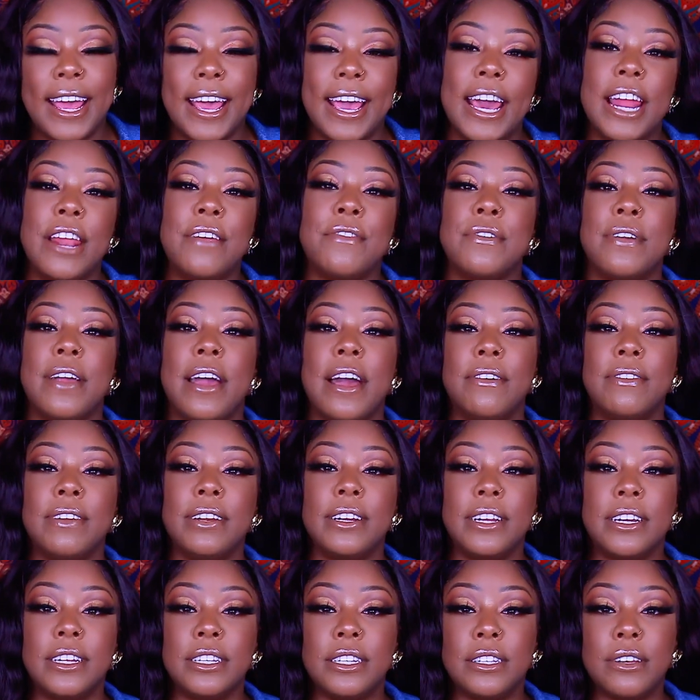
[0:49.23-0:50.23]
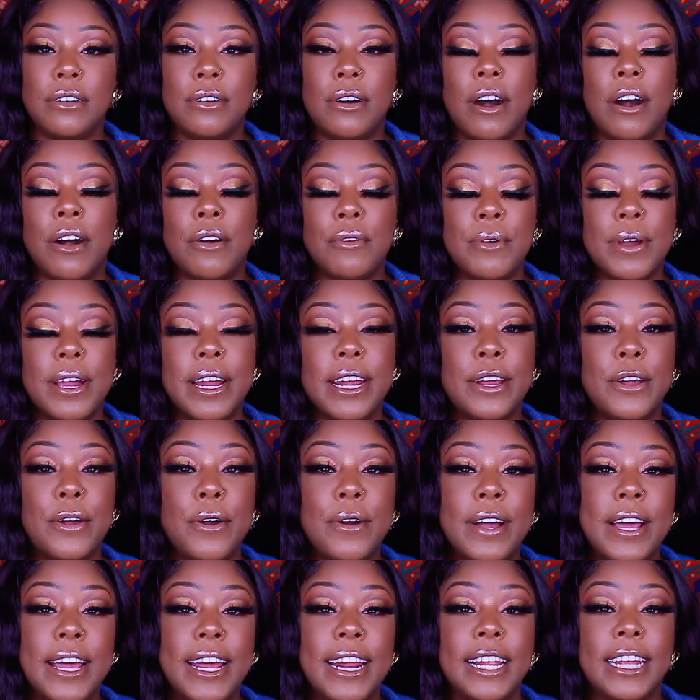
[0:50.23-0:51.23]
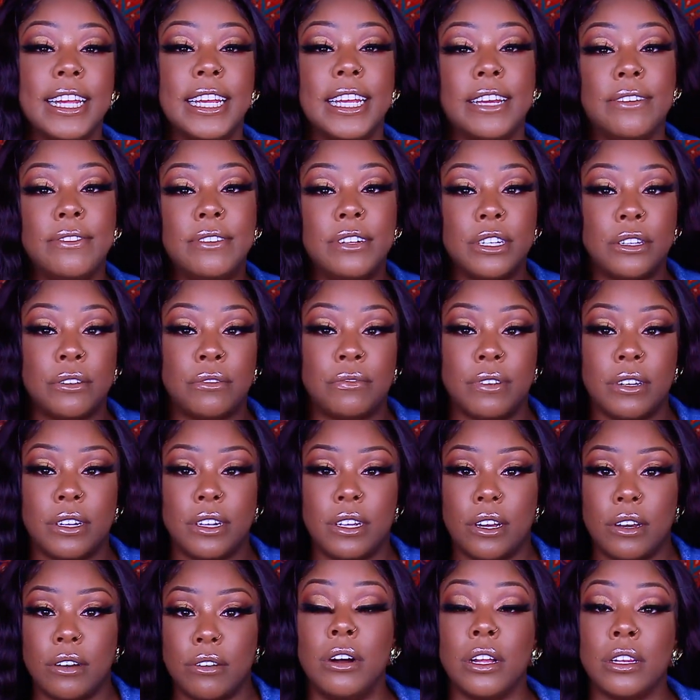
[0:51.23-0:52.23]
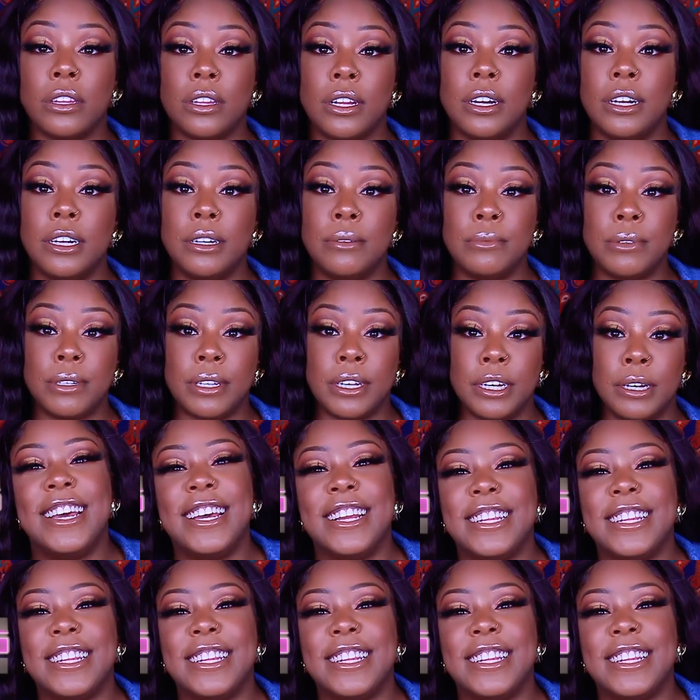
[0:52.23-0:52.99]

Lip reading: And if you haven't done so already, go ahead and give this video a thumbs up.